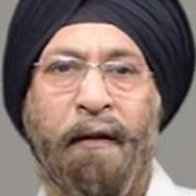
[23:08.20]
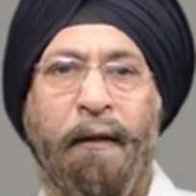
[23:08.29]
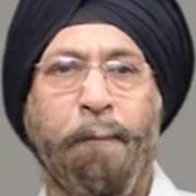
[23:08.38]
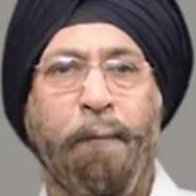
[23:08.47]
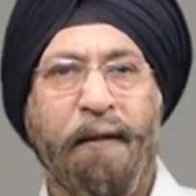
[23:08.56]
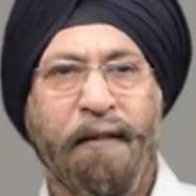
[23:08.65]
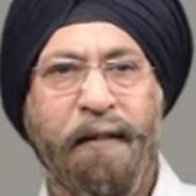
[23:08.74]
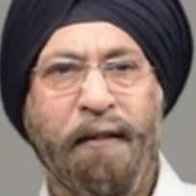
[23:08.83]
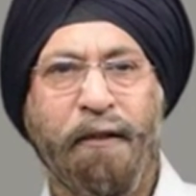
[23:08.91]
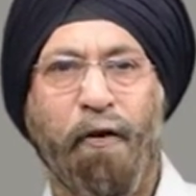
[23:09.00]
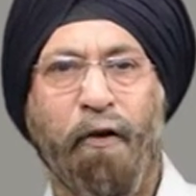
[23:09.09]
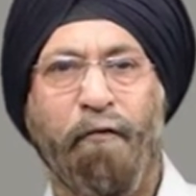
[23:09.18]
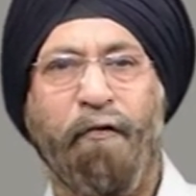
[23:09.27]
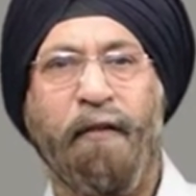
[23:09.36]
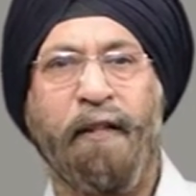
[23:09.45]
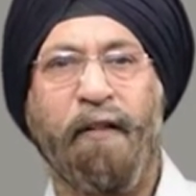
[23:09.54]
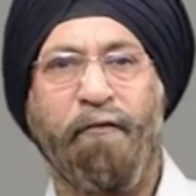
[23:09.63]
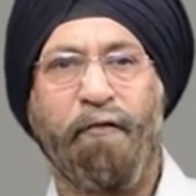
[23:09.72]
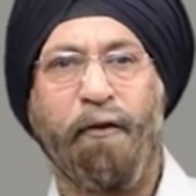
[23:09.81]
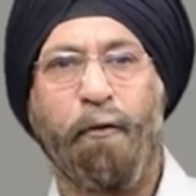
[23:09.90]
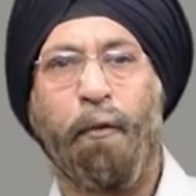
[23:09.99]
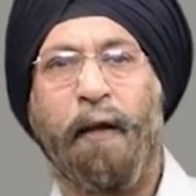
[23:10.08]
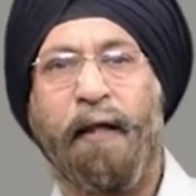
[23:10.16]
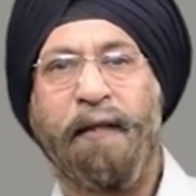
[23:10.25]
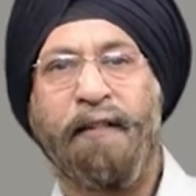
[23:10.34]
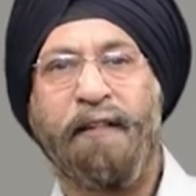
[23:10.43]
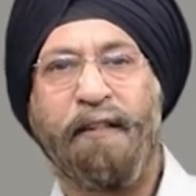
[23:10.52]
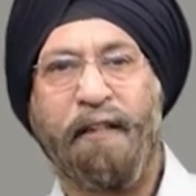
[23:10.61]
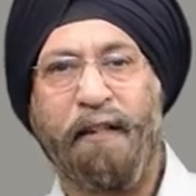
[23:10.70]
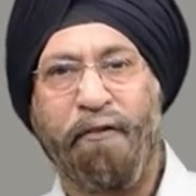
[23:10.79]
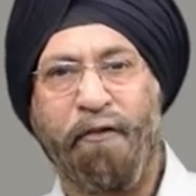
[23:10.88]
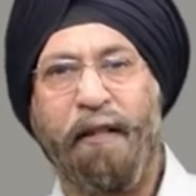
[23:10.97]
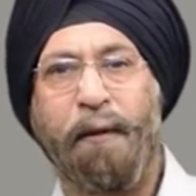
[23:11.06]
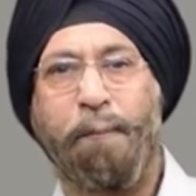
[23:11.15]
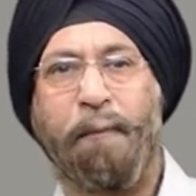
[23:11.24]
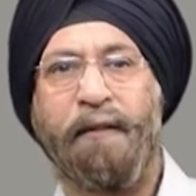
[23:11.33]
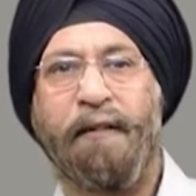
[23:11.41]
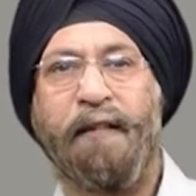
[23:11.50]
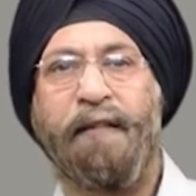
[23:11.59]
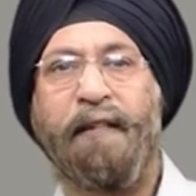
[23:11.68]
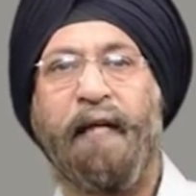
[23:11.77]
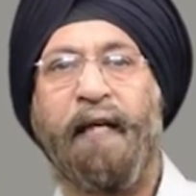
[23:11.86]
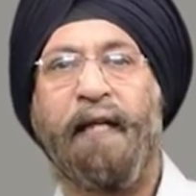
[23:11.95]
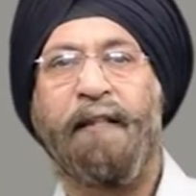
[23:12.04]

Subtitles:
Depressants, often referred to as central depressants, are